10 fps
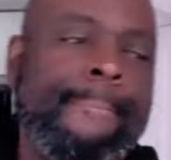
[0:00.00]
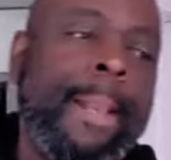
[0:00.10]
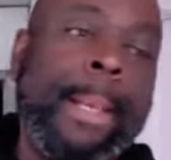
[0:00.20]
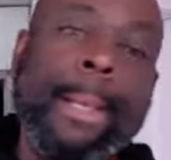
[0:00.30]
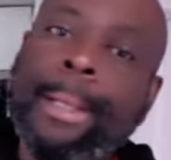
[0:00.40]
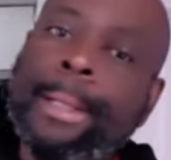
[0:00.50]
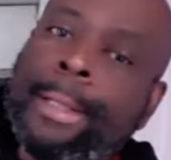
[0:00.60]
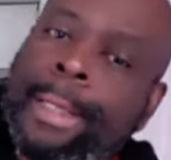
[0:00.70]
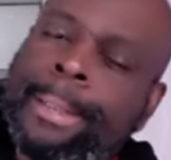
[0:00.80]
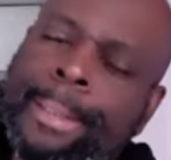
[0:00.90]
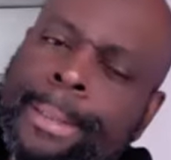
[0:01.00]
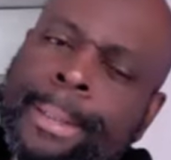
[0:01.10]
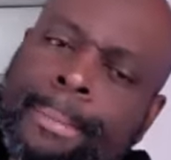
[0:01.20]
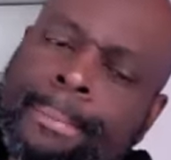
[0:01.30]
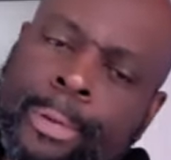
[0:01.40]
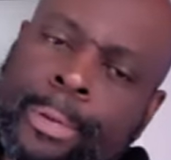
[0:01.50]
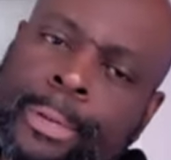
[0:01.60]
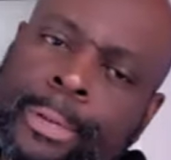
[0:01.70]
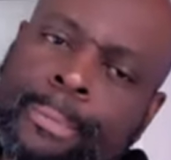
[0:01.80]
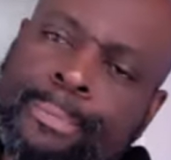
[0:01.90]
look at the
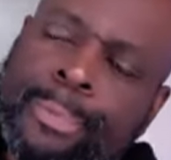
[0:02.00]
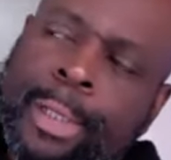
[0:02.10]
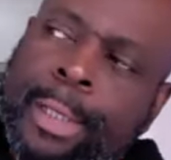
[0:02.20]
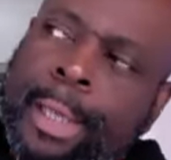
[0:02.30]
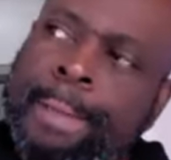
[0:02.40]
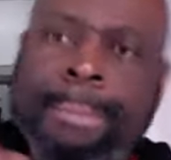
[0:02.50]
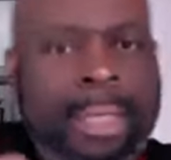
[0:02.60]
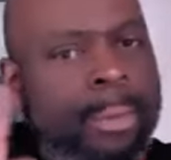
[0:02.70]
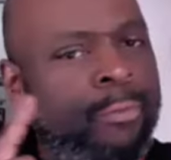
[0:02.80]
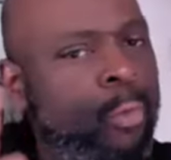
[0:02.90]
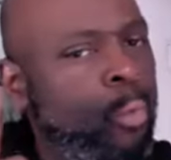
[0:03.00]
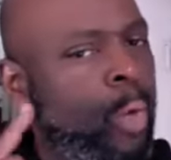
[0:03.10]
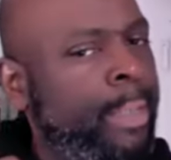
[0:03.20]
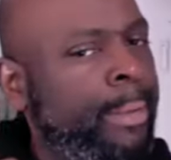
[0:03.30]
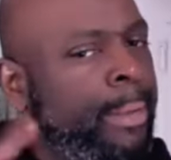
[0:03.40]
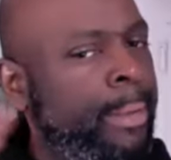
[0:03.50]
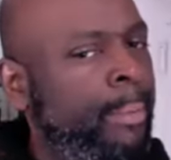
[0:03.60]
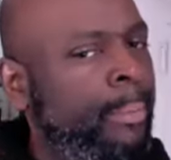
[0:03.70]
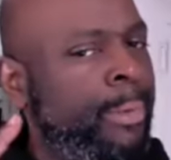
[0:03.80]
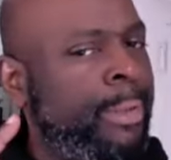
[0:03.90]
numbers and maybe even write the
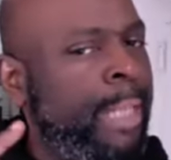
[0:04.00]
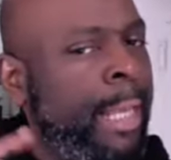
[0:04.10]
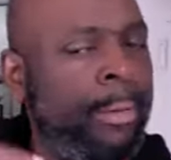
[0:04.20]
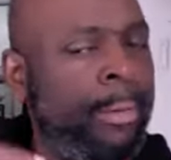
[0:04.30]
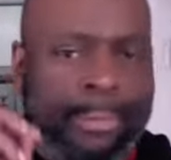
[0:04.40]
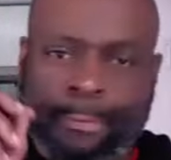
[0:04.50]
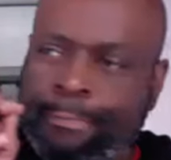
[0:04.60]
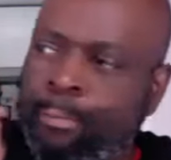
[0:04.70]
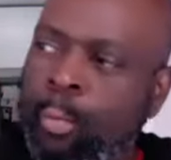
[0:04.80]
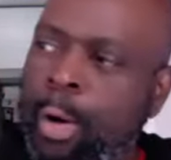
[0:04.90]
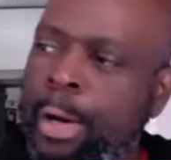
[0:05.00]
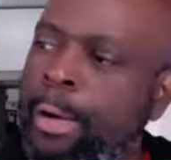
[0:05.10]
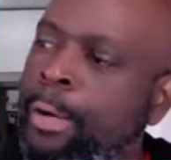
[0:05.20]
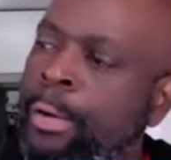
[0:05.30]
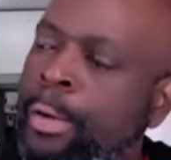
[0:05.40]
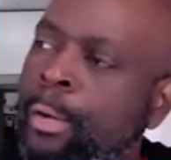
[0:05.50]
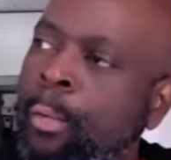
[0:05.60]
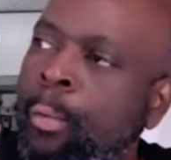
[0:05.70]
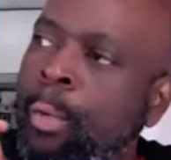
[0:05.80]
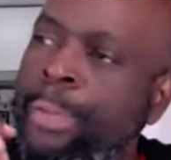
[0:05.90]
numbers down of
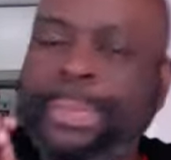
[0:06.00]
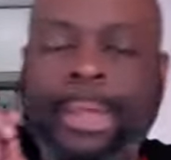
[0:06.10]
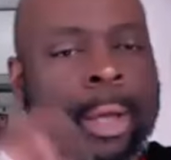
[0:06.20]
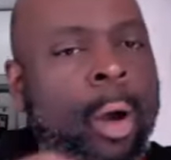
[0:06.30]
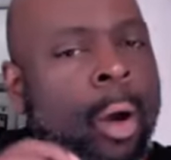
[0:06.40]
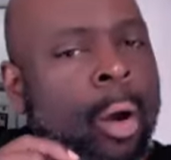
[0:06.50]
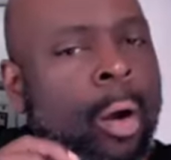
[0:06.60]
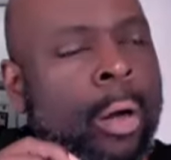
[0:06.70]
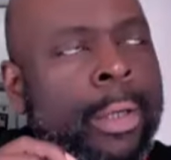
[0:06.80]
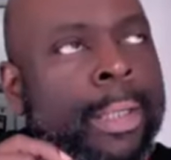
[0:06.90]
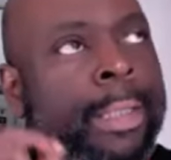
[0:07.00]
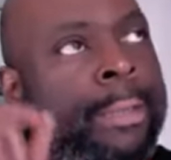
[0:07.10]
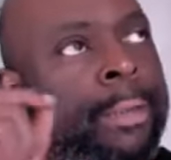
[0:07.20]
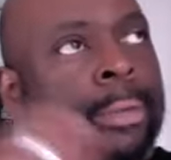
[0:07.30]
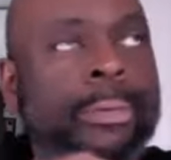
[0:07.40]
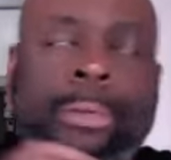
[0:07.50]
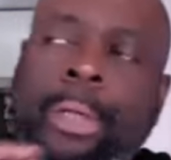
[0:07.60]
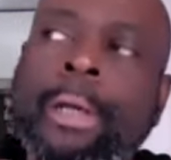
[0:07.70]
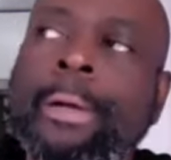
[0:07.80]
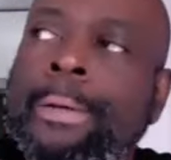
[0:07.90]
what they are in certain
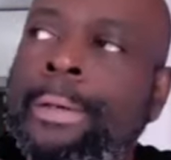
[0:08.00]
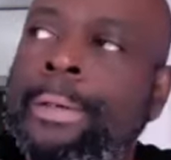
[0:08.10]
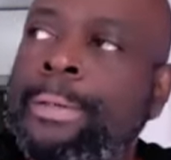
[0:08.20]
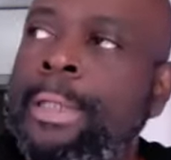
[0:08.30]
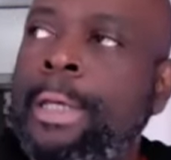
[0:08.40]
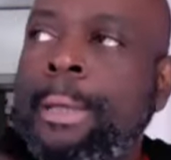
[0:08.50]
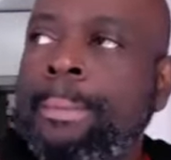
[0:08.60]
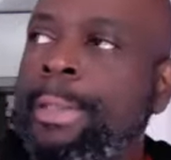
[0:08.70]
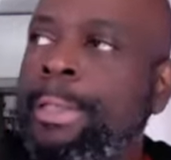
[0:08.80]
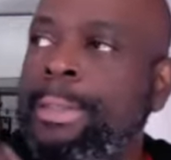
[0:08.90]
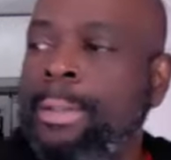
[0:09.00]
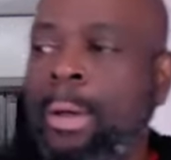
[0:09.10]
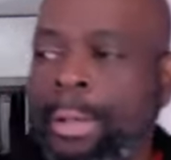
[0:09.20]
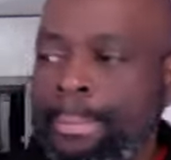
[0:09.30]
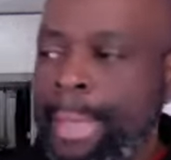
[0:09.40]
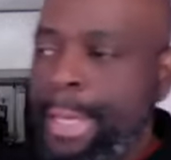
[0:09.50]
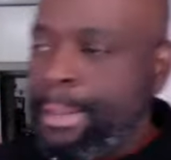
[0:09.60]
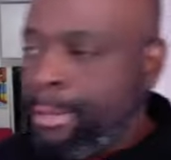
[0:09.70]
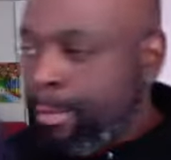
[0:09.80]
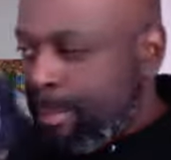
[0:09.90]
areas. Because in automatic,
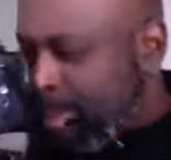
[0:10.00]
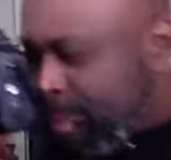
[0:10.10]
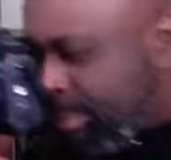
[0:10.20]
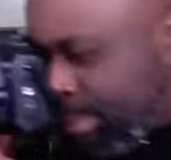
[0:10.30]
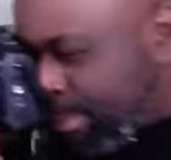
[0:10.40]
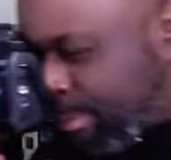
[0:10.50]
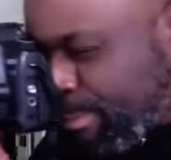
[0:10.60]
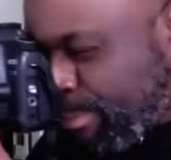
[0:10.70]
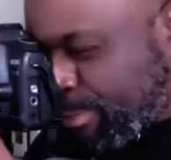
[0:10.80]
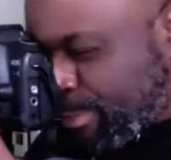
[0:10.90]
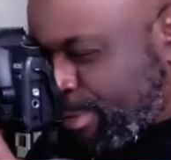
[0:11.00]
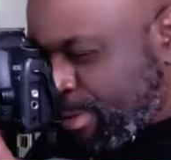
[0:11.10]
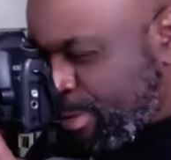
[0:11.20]
you'll get the numbers.